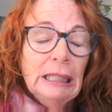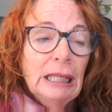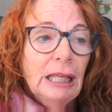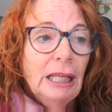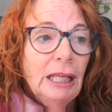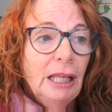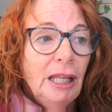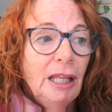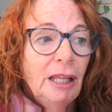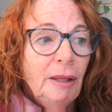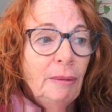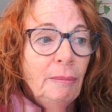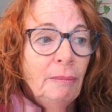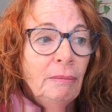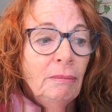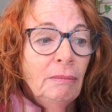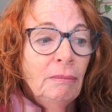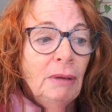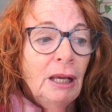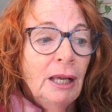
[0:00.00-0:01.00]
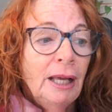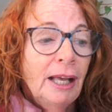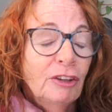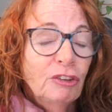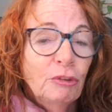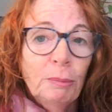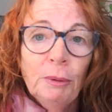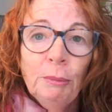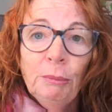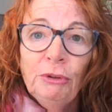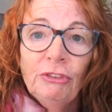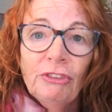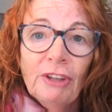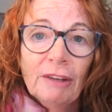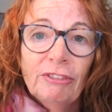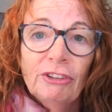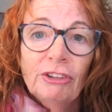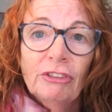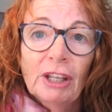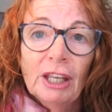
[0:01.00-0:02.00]
My husband was
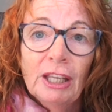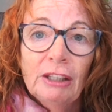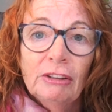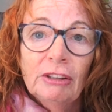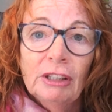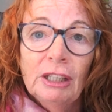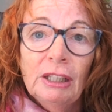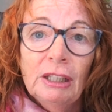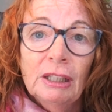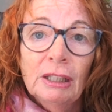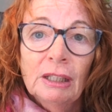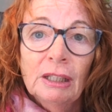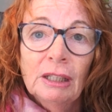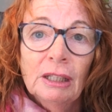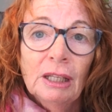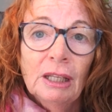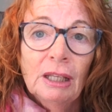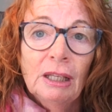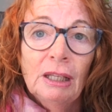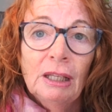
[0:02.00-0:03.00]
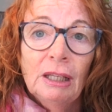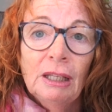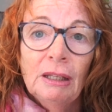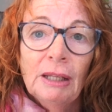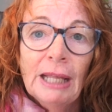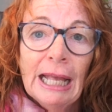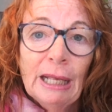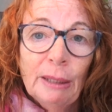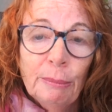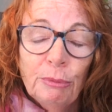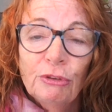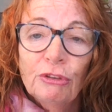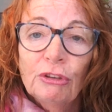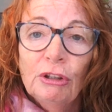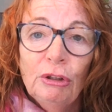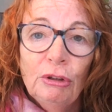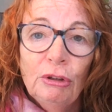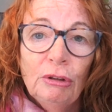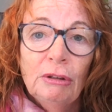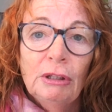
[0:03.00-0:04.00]
devastated,
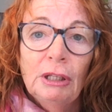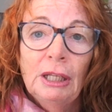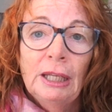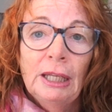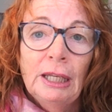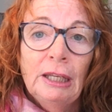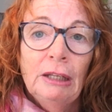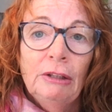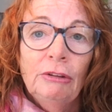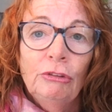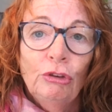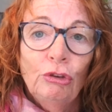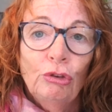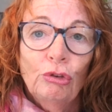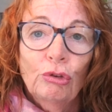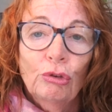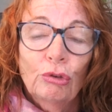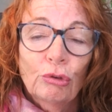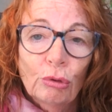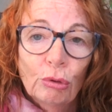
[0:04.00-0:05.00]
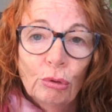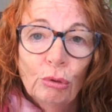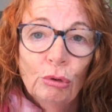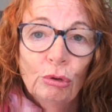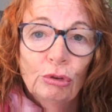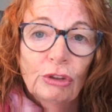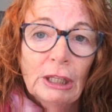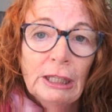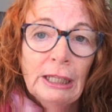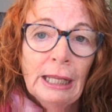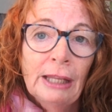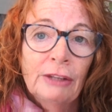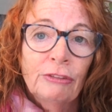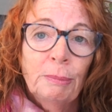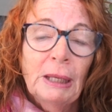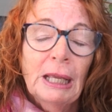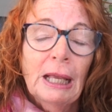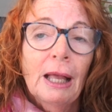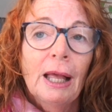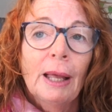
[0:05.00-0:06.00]
absolutely distraught, and has
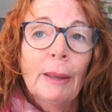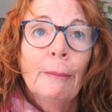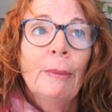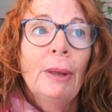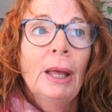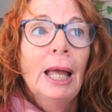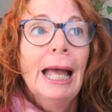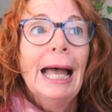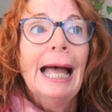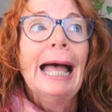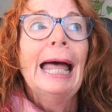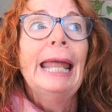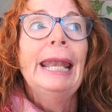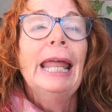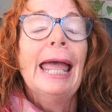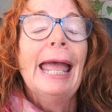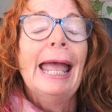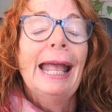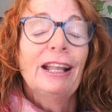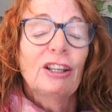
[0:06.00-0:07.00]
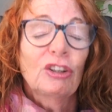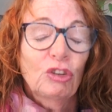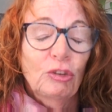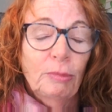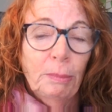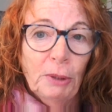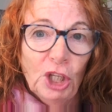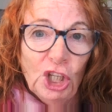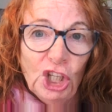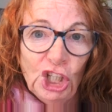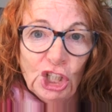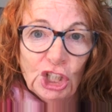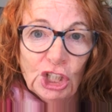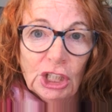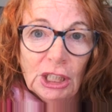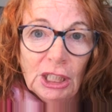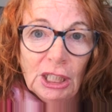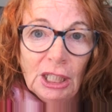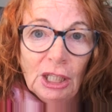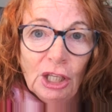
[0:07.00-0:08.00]
become an
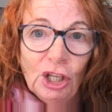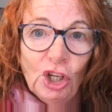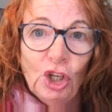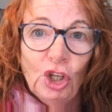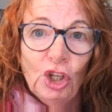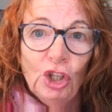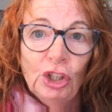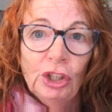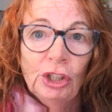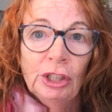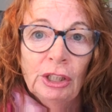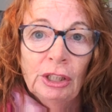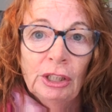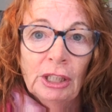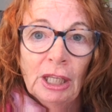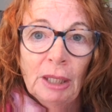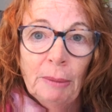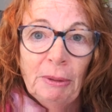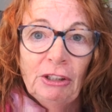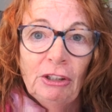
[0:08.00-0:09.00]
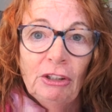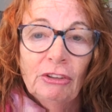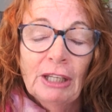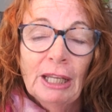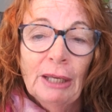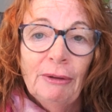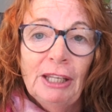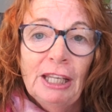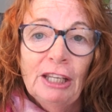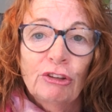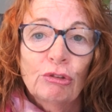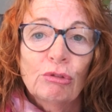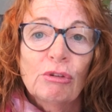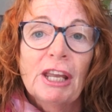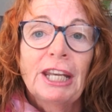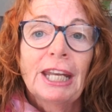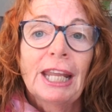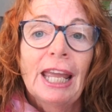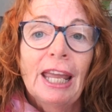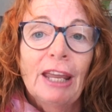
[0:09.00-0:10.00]
expert on diabetes now. He has
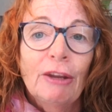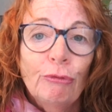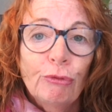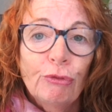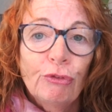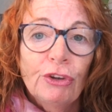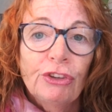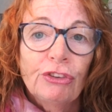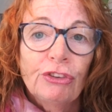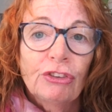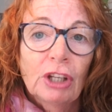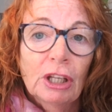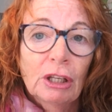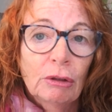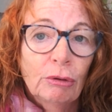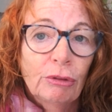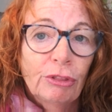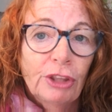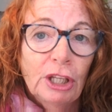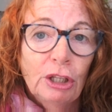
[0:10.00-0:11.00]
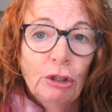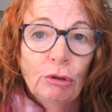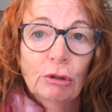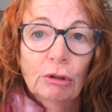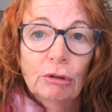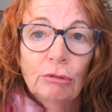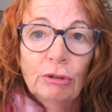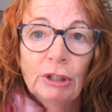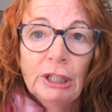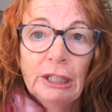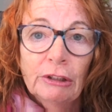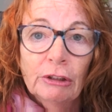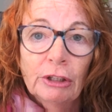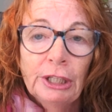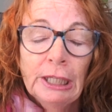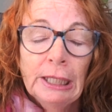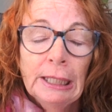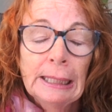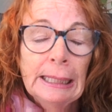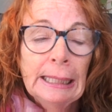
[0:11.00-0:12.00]
read every single thing you can read
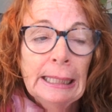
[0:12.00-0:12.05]
on it.